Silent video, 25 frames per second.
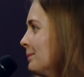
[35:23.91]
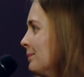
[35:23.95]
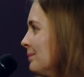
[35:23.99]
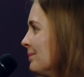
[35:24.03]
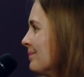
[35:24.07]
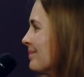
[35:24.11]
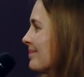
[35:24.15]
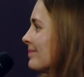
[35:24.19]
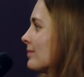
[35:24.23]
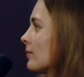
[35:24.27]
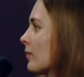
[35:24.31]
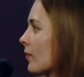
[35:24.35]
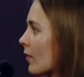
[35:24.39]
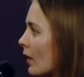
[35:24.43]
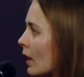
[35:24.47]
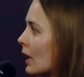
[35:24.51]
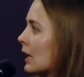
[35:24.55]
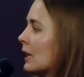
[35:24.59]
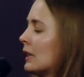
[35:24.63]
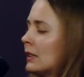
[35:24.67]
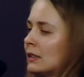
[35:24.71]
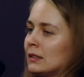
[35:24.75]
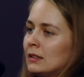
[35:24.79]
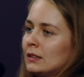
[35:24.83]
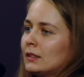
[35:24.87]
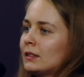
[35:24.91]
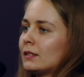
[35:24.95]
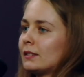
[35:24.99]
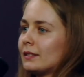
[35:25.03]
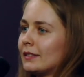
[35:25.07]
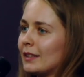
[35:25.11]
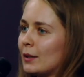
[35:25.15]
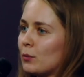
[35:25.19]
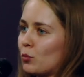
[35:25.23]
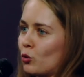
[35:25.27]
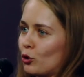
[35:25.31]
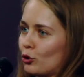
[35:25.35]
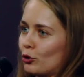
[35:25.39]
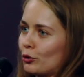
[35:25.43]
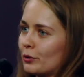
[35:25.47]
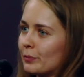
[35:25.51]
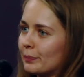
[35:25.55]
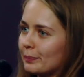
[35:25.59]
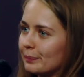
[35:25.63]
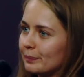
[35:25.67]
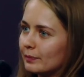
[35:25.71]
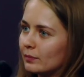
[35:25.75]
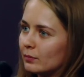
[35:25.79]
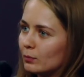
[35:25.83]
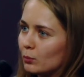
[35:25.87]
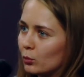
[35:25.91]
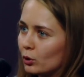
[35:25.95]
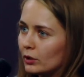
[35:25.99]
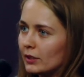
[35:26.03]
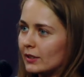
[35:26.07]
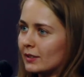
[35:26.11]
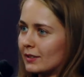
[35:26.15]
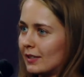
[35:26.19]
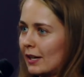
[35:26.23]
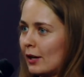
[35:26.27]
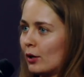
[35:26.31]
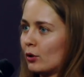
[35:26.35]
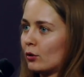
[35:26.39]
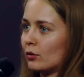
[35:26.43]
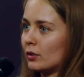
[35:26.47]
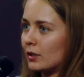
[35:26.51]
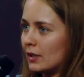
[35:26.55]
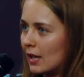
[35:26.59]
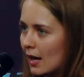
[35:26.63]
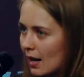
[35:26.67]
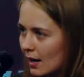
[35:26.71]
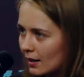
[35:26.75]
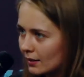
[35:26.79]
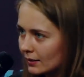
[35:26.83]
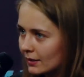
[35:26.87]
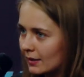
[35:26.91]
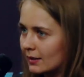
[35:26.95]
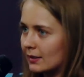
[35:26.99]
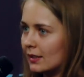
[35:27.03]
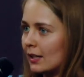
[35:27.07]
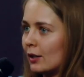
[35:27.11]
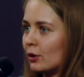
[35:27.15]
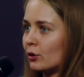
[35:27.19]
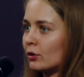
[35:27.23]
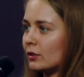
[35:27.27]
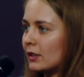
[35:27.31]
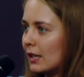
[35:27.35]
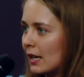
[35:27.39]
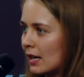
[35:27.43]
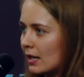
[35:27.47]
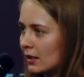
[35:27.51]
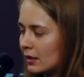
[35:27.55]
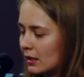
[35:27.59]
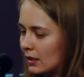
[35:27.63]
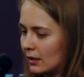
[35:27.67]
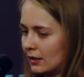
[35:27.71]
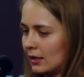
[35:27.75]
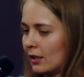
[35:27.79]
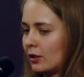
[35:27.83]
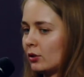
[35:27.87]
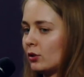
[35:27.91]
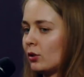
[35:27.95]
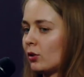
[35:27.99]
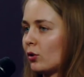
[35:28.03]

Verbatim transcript: uh, can volunteers who don't have certain qualifications,